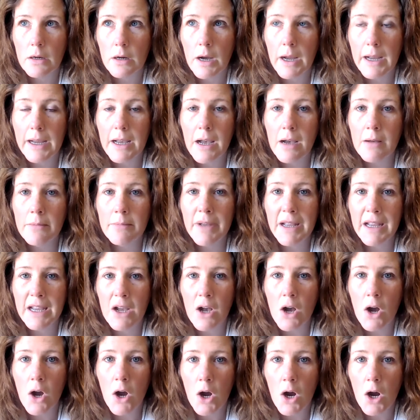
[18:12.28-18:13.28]
I got my
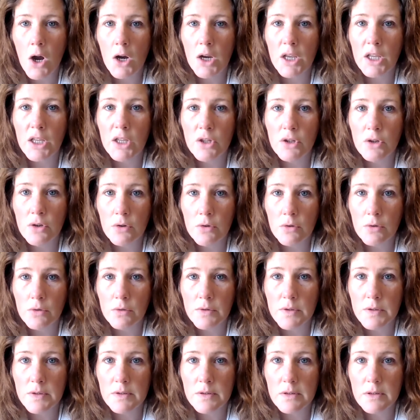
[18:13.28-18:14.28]
car
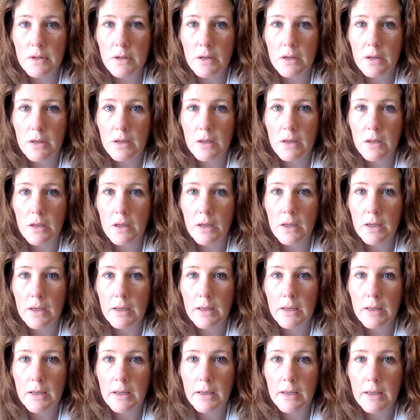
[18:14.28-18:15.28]
used.
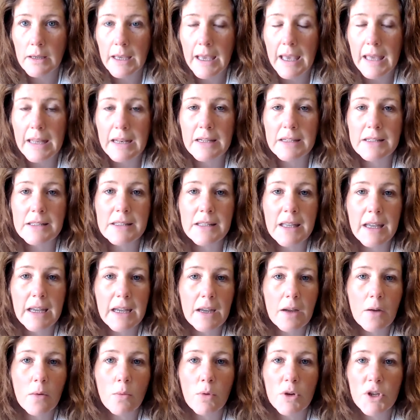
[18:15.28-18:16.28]
And it's
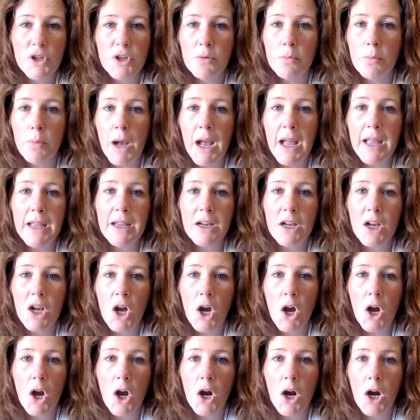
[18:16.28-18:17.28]
like when you buy a
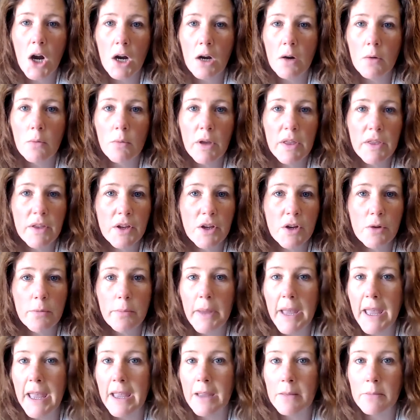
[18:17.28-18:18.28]
car, whether you're
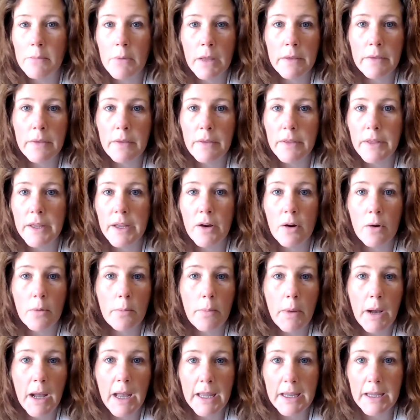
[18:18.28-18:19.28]
paying monthly or
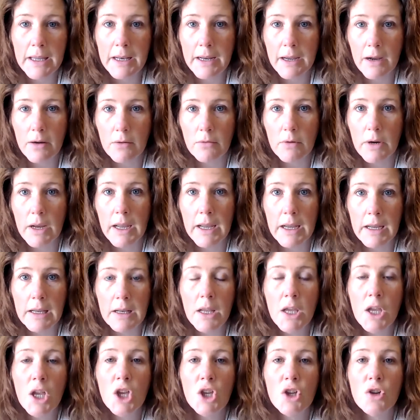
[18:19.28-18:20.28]
buying it outright,
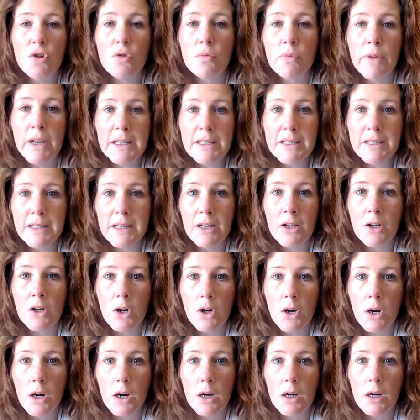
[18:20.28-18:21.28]
you're renting a
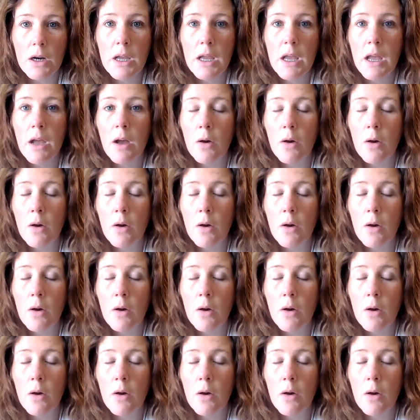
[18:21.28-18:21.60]
car.